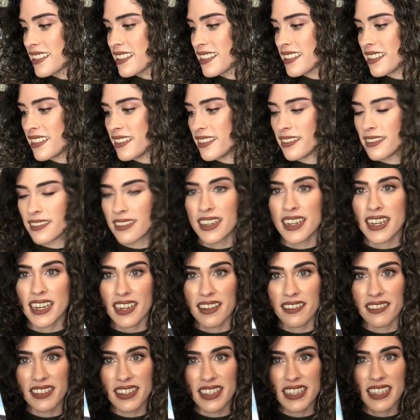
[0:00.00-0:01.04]
so
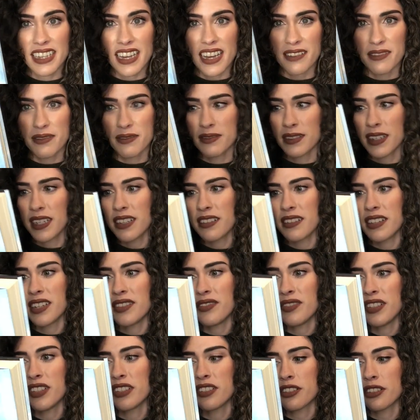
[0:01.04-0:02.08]
I really I'm not
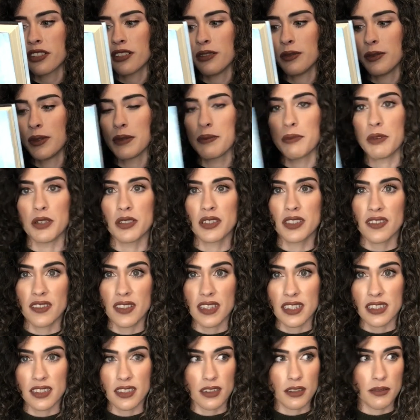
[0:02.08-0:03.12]
even sure what most of
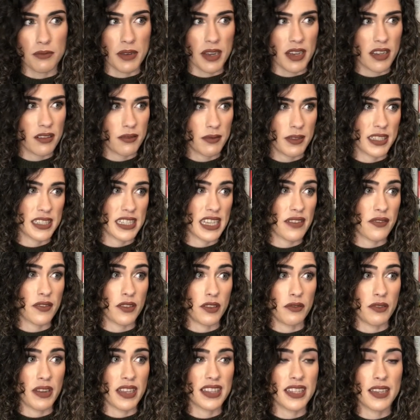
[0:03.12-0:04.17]
these are about because I
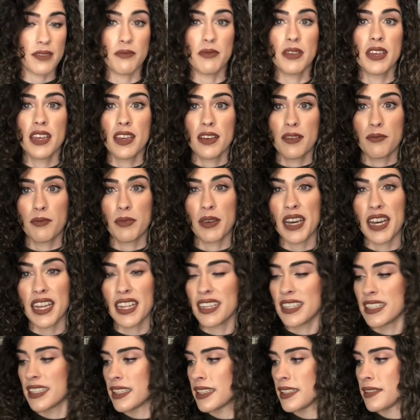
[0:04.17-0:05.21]
haven't read them
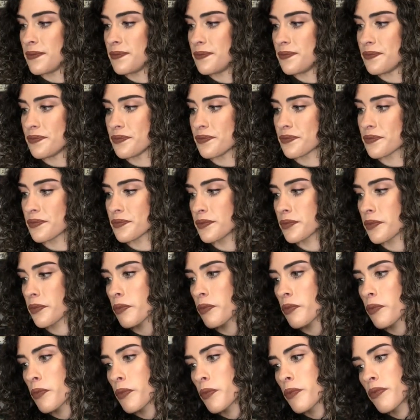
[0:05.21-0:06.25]
but
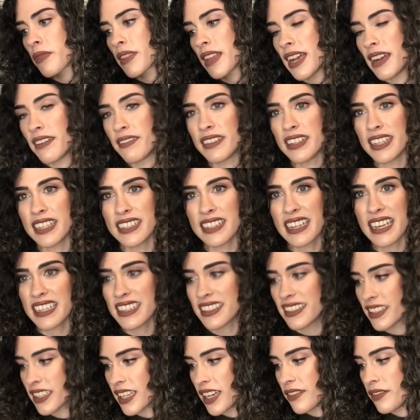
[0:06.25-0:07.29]
I really
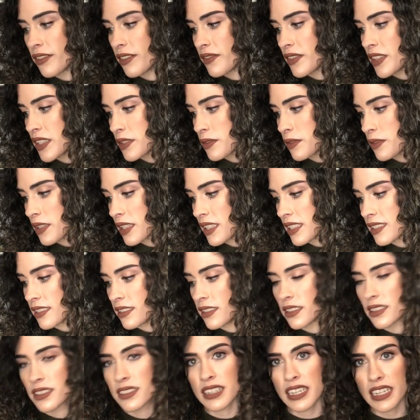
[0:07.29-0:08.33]
like the cover of this one because it
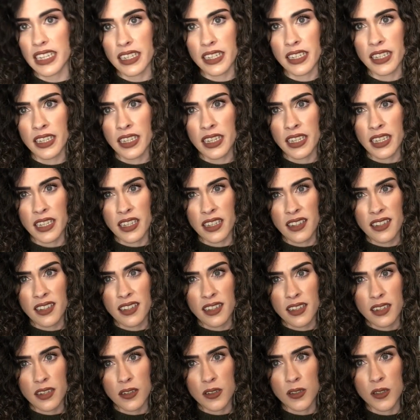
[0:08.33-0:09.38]
looks like
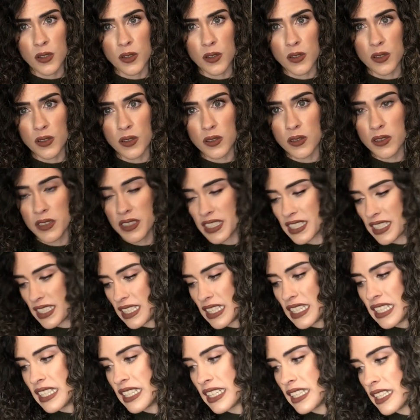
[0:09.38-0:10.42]
cold
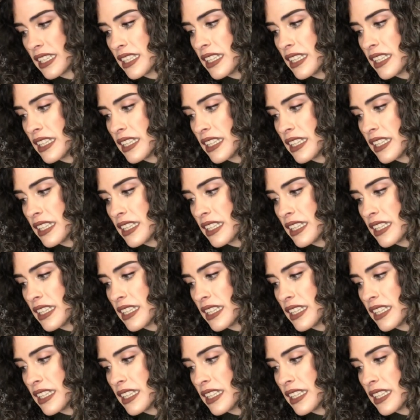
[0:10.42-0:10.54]
and